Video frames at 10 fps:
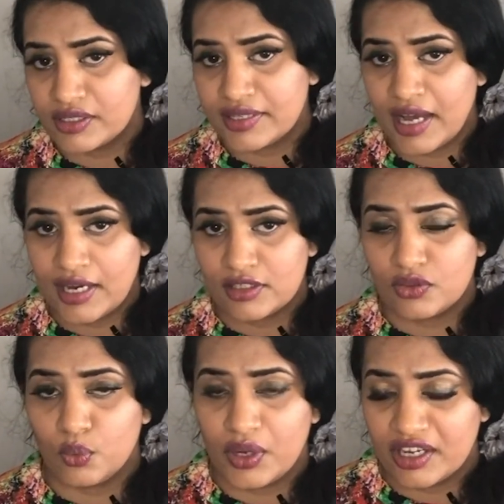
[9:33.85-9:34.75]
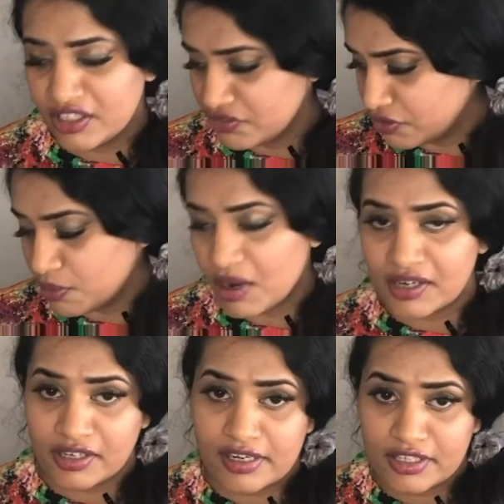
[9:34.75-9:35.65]
that's vary from
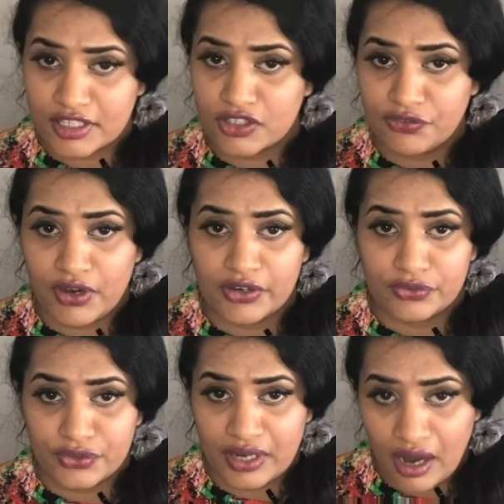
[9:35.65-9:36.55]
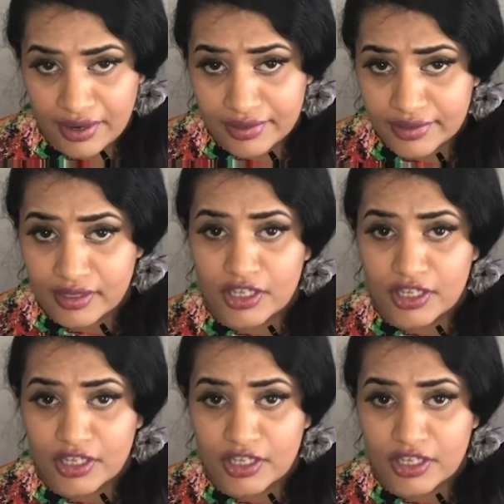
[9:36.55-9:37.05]
165 to 300.